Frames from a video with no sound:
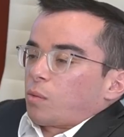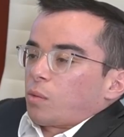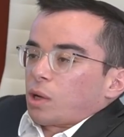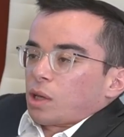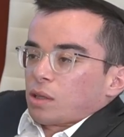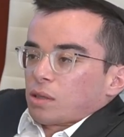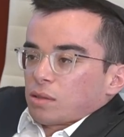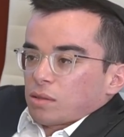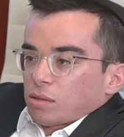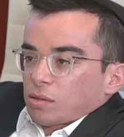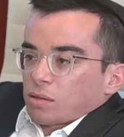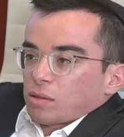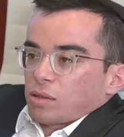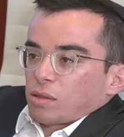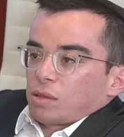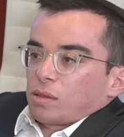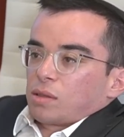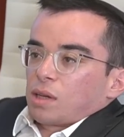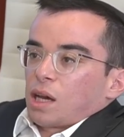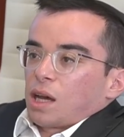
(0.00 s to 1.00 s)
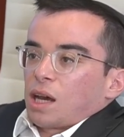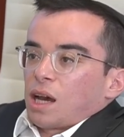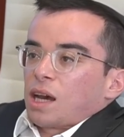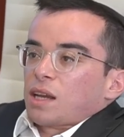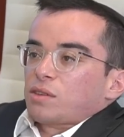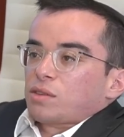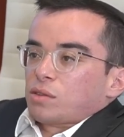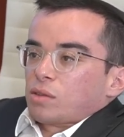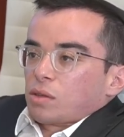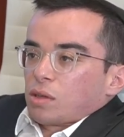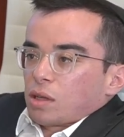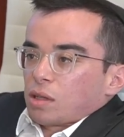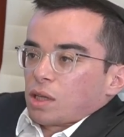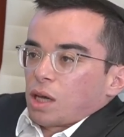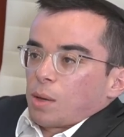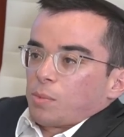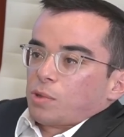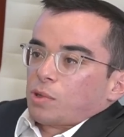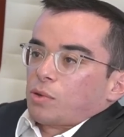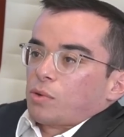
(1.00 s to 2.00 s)
I went to I stood on
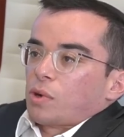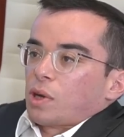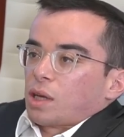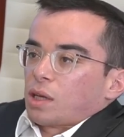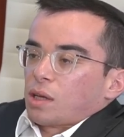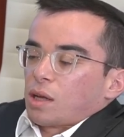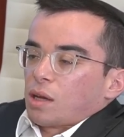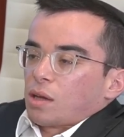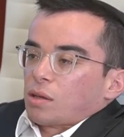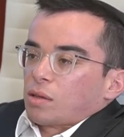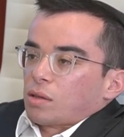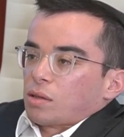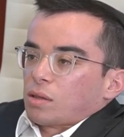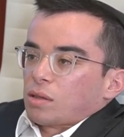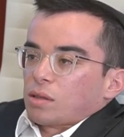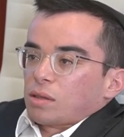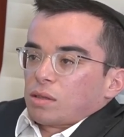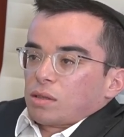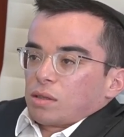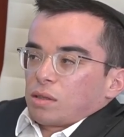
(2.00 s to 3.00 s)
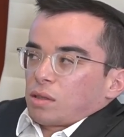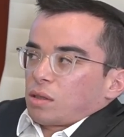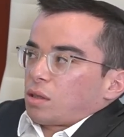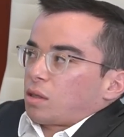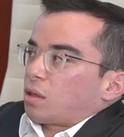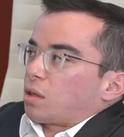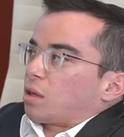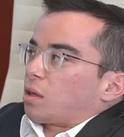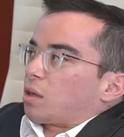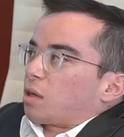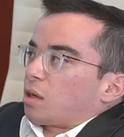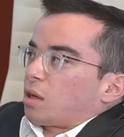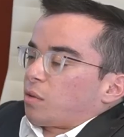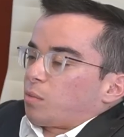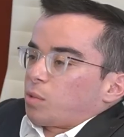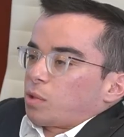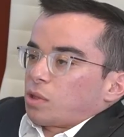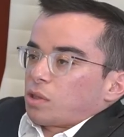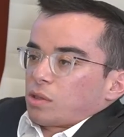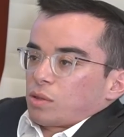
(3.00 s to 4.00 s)
top of the Grand Canyon.
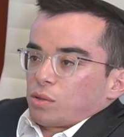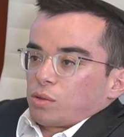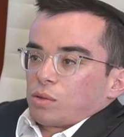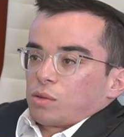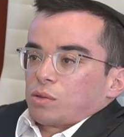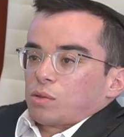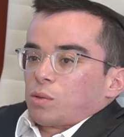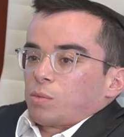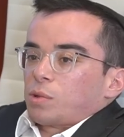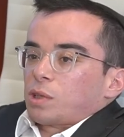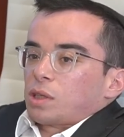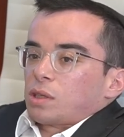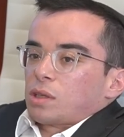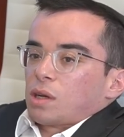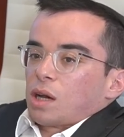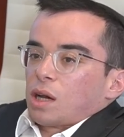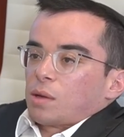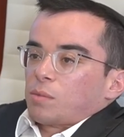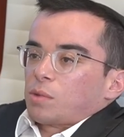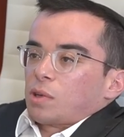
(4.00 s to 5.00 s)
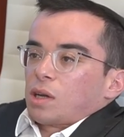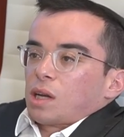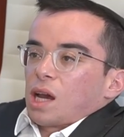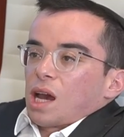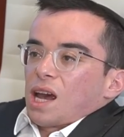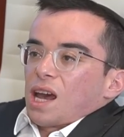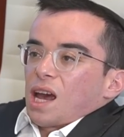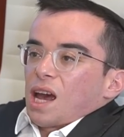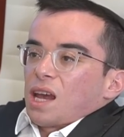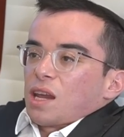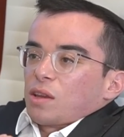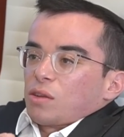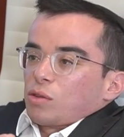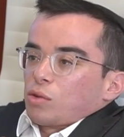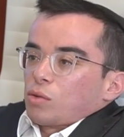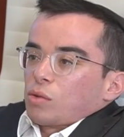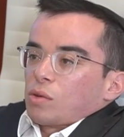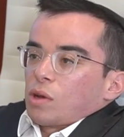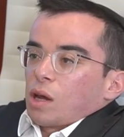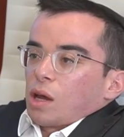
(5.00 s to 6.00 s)
I've been to Israel so many times. Like,
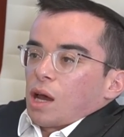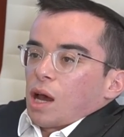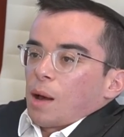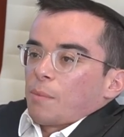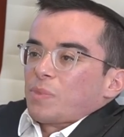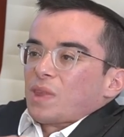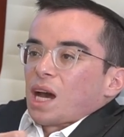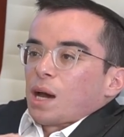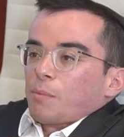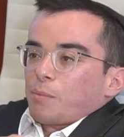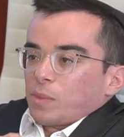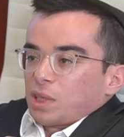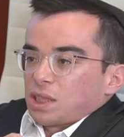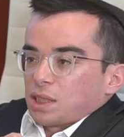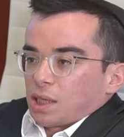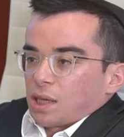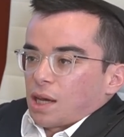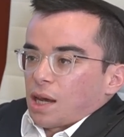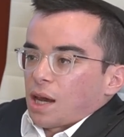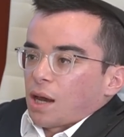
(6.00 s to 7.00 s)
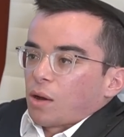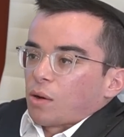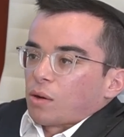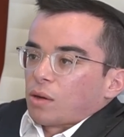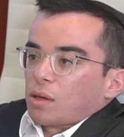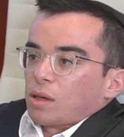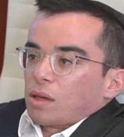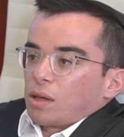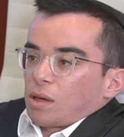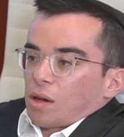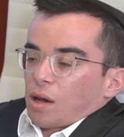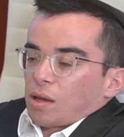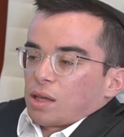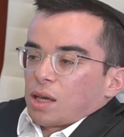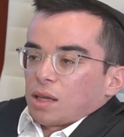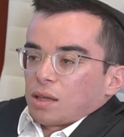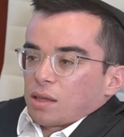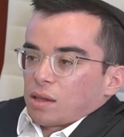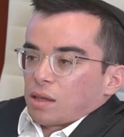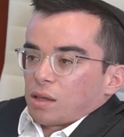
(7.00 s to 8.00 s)
I'm not missing out on
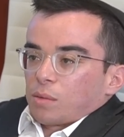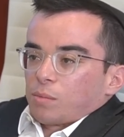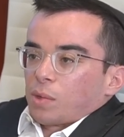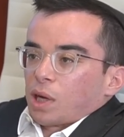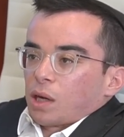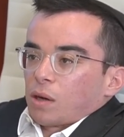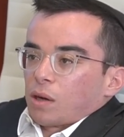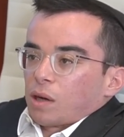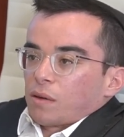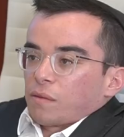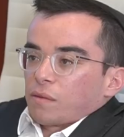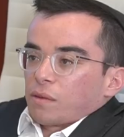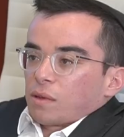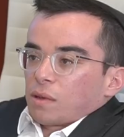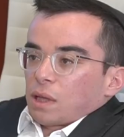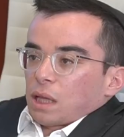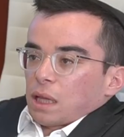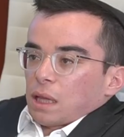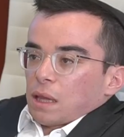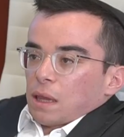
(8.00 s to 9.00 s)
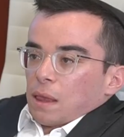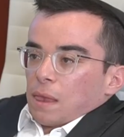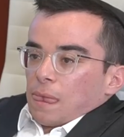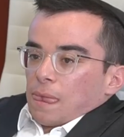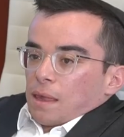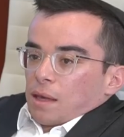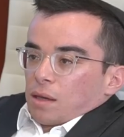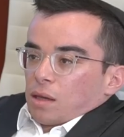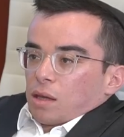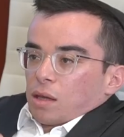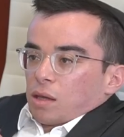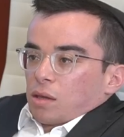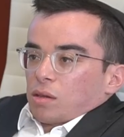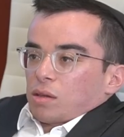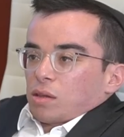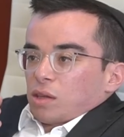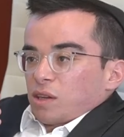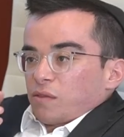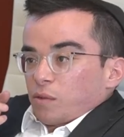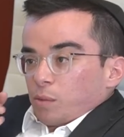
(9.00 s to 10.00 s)
anything in my life.
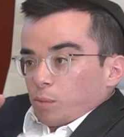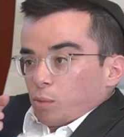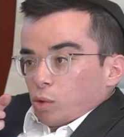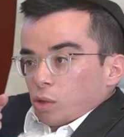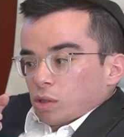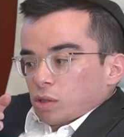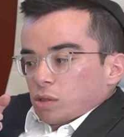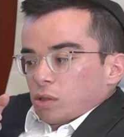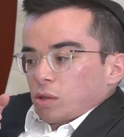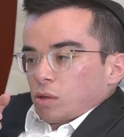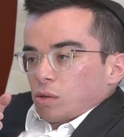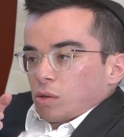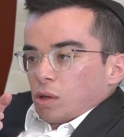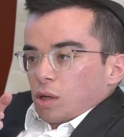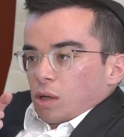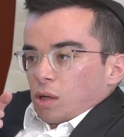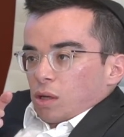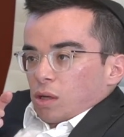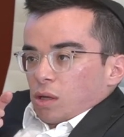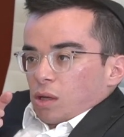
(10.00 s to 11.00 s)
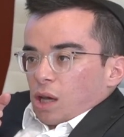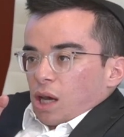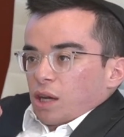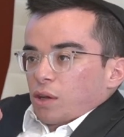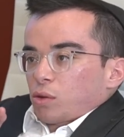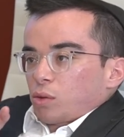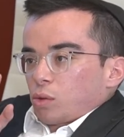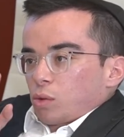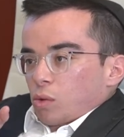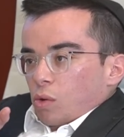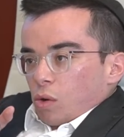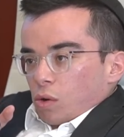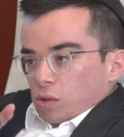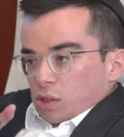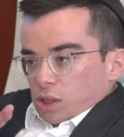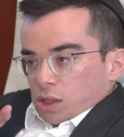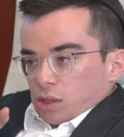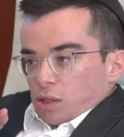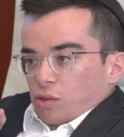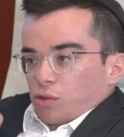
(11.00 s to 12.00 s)
Even more so, I could do all
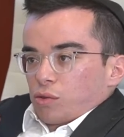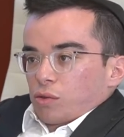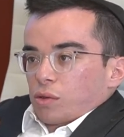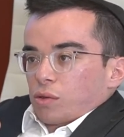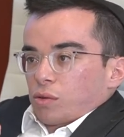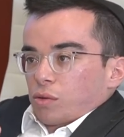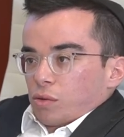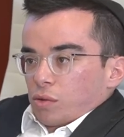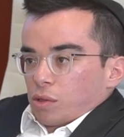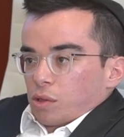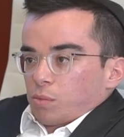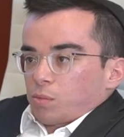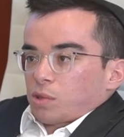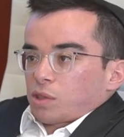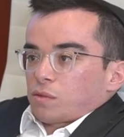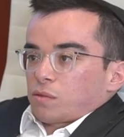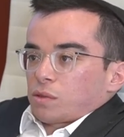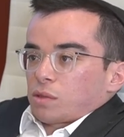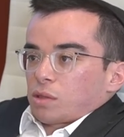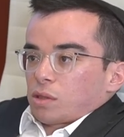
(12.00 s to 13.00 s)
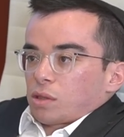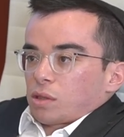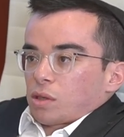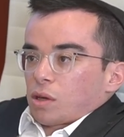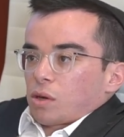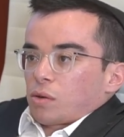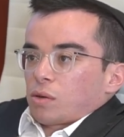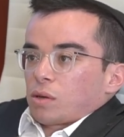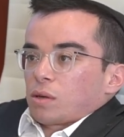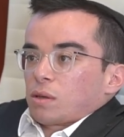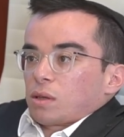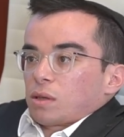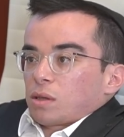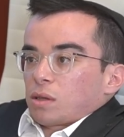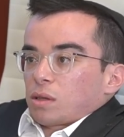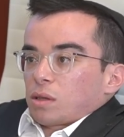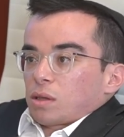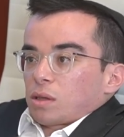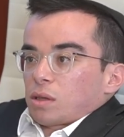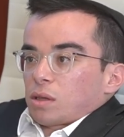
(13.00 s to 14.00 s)
613 mitzvahs in the Torah.
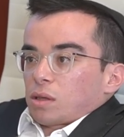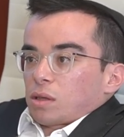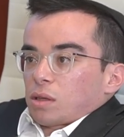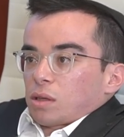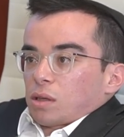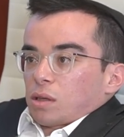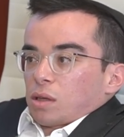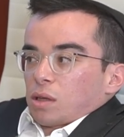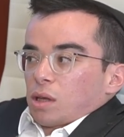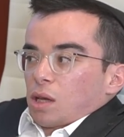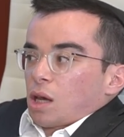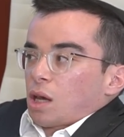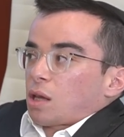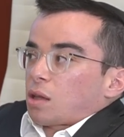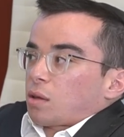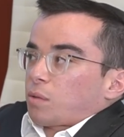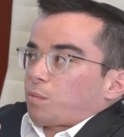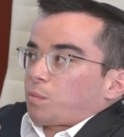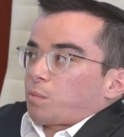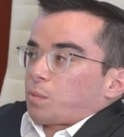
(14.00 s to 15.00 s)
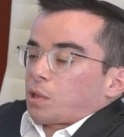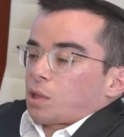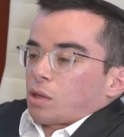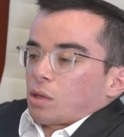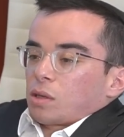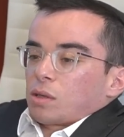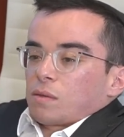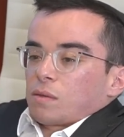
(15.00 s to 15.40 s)
And because